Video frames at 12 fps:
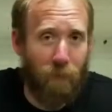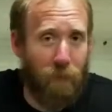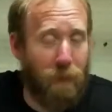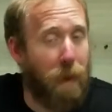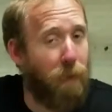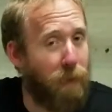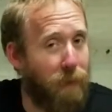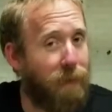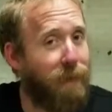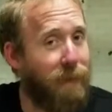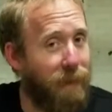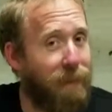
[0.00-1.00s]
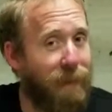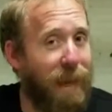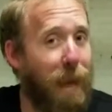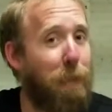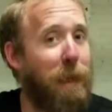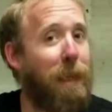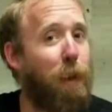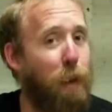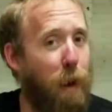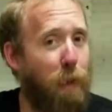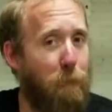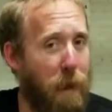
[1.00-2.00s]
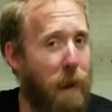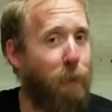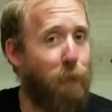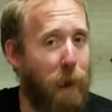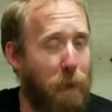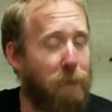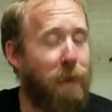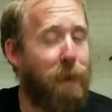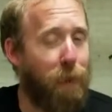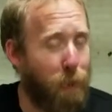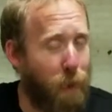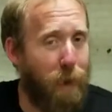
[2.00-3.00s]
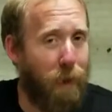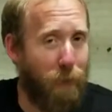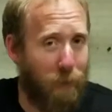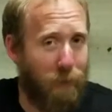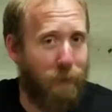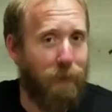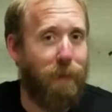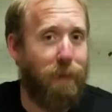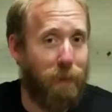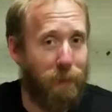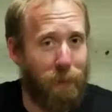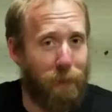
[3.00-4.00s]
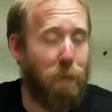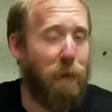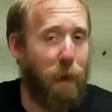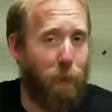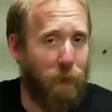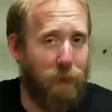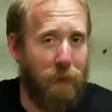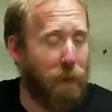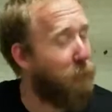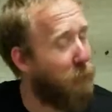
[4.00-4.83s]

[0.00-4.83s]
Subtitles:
Now it's got to be cloth-bound, wrapped in a cloth to pair with this.